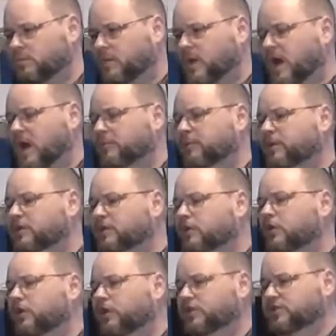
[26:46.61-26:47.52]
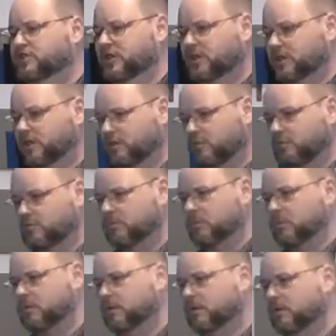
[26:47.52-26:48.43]
I'm encouraging you.
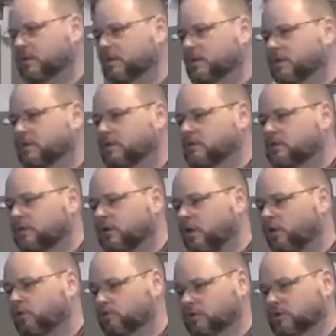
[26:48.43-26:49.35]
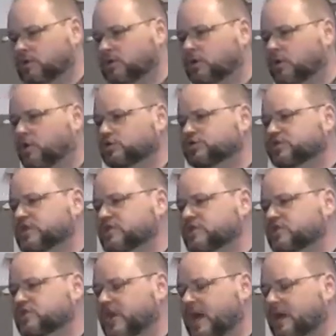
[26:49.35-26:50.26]
Don't go see
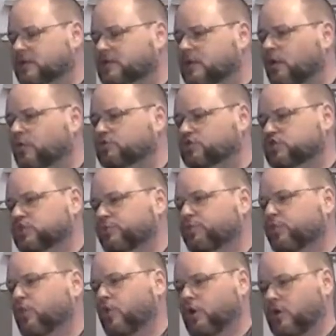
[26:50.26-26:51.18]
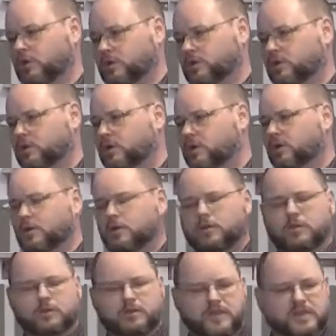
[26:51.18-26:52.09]
the shack. Don't support
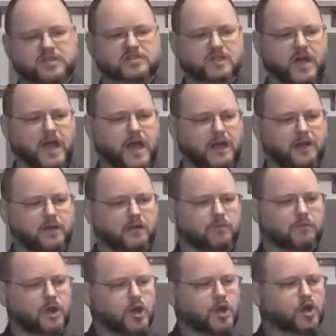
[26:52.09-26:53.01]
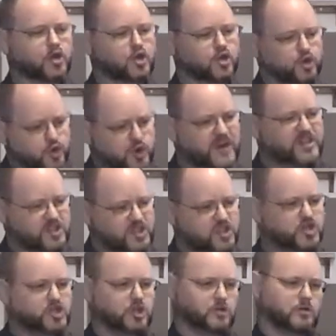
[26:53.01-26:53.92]
this kind of
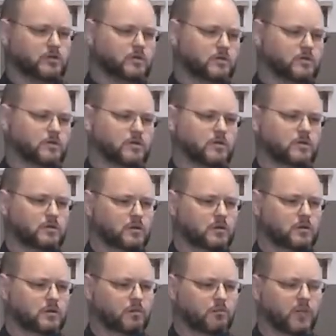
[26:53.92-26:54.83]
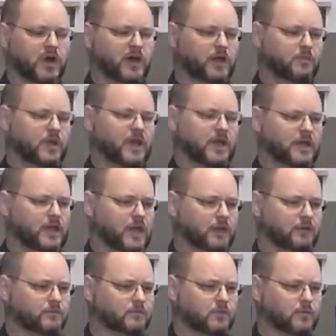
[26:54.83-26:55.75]
Christian money
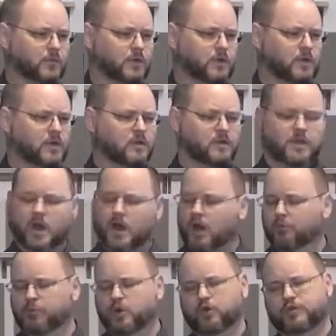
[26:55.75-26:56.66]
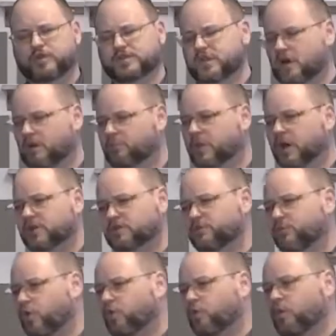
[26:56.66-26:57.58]
making. There are movies that are much
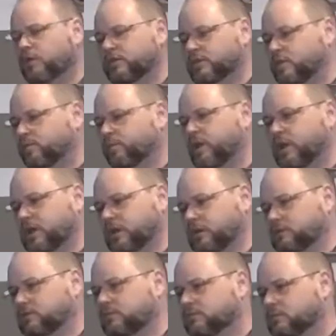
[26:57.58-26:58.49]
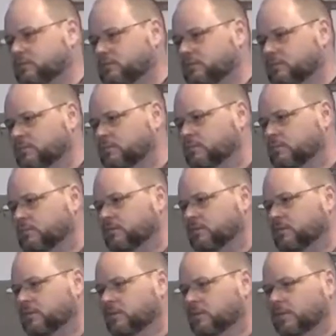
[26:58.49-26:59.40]
more worth your money.
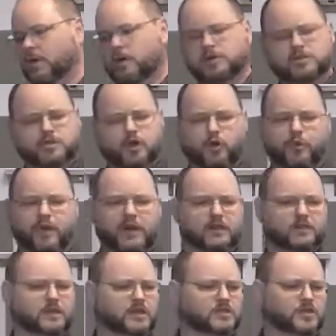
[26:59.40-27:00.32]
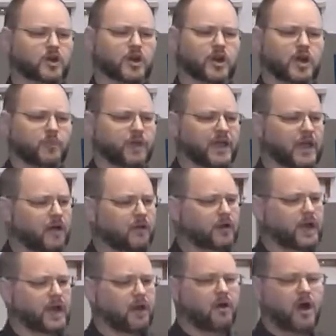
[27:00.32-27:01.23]
There are so many things that are coming out now.